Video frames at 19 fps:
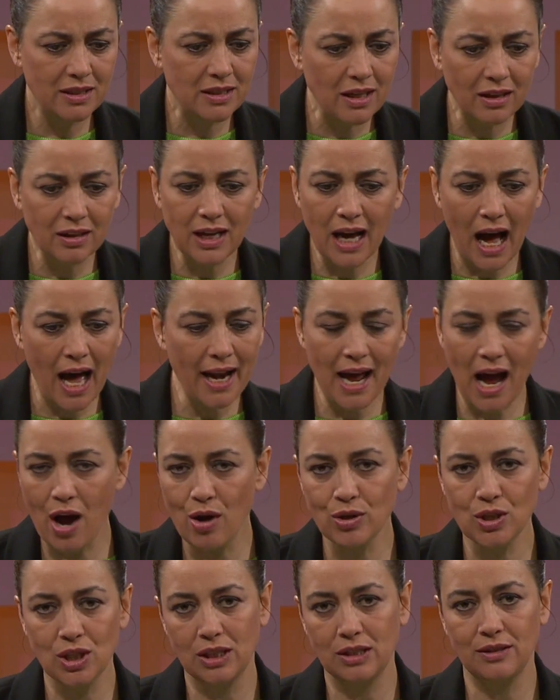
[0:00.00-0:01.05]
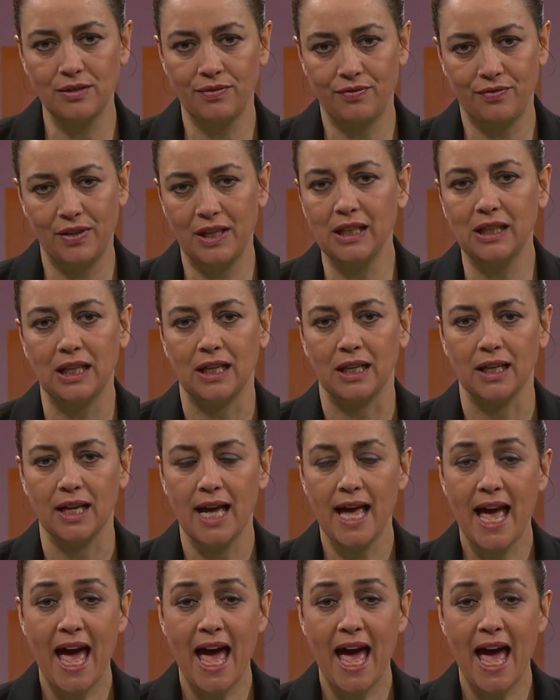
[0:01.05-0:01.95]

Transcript: tell God how she's feeling